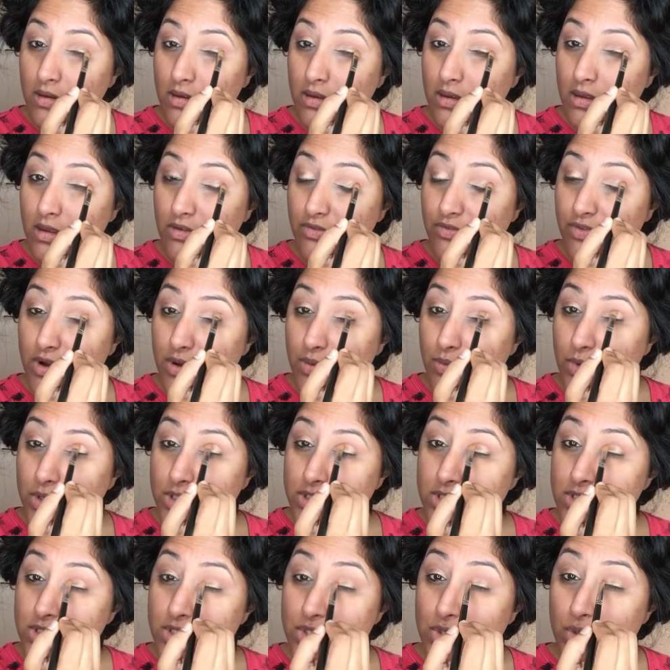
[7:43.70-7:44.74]
If I
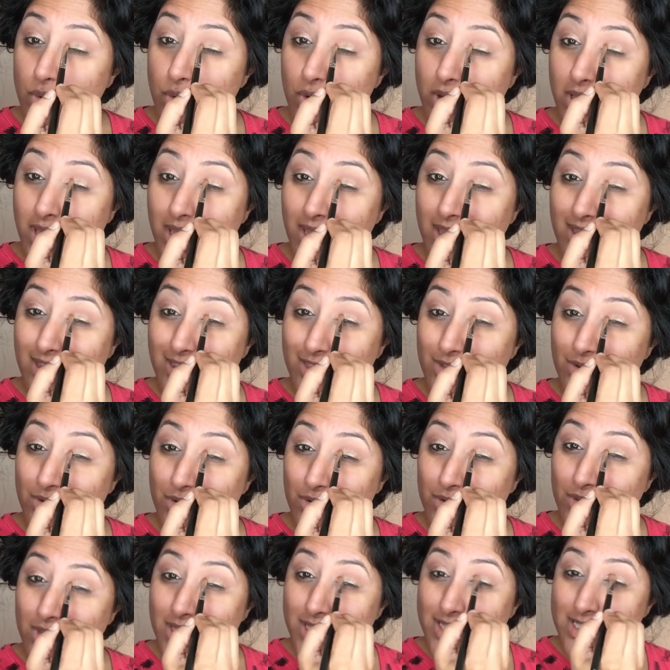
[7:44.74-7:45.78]
wasn't talking
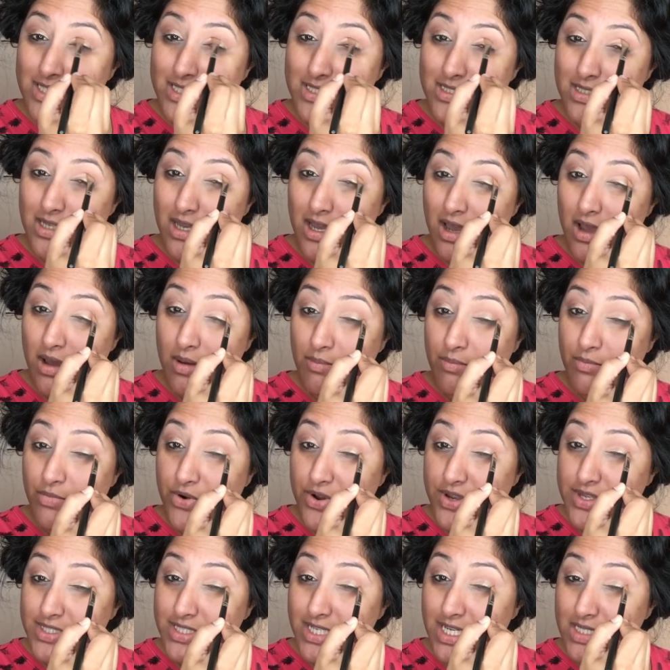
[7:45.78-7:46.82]
through this
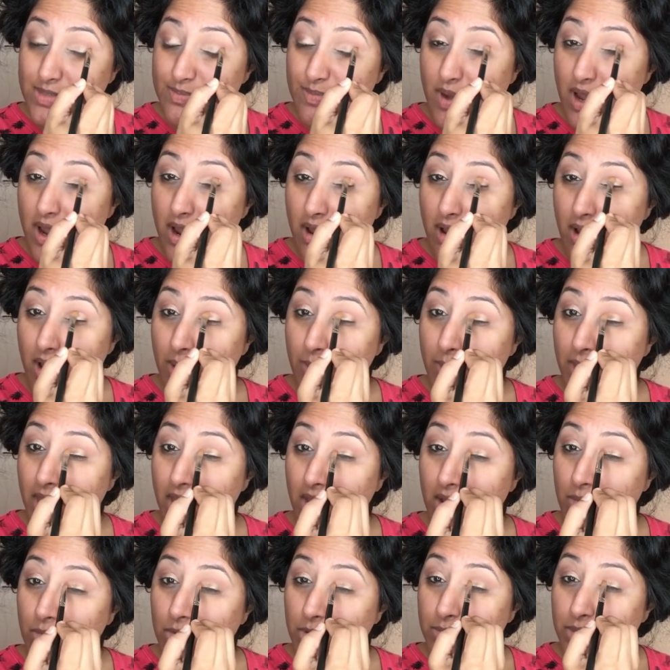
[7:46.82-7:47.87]
process, my eye
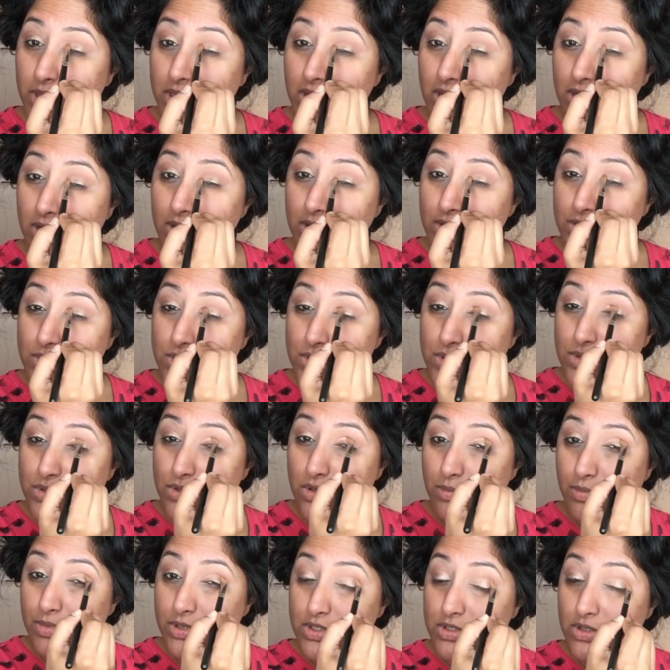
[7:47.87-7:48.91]
makeup would be done
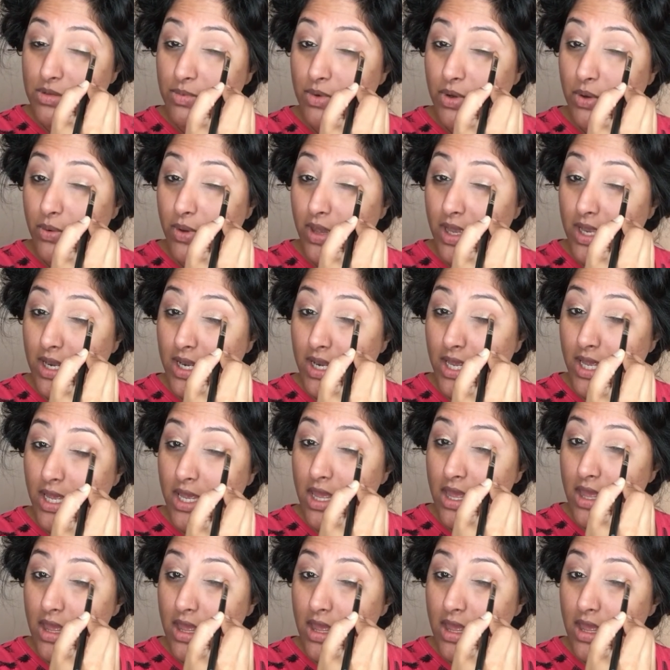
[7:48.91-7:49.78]
super quickly,